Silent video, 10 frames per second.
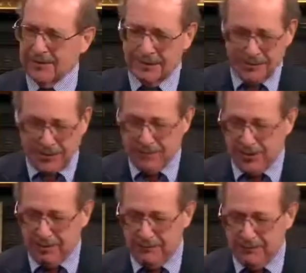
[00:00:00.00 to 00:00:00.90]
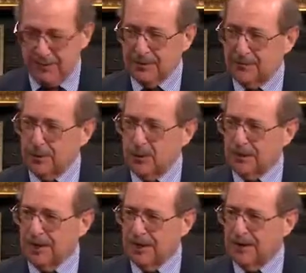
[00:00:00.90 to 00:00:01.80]
It looks the same, but
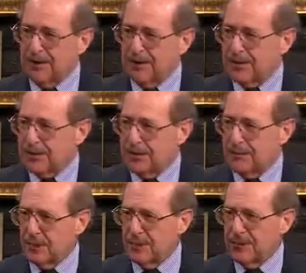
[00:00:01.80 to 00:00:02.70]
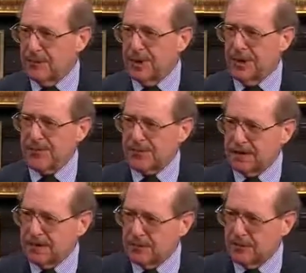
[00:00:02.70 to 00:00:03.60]
one might have 13 minerals, the other might have
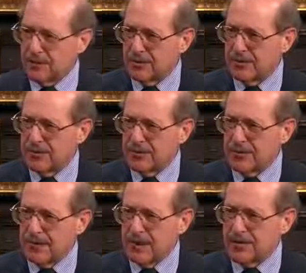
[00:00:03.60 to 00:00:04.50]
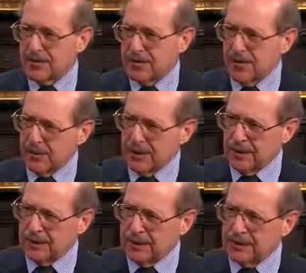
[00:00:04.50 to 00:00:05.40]
60 minerals. And so the only way
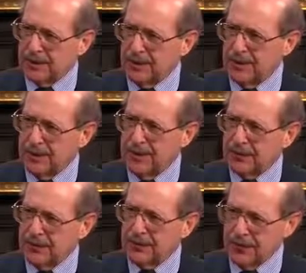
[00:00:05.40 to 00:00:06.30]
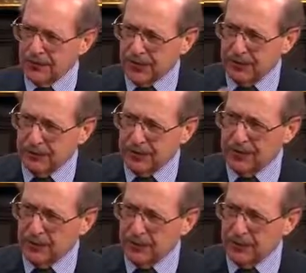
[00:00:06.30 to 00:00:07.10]
to level the playing field is a supplement.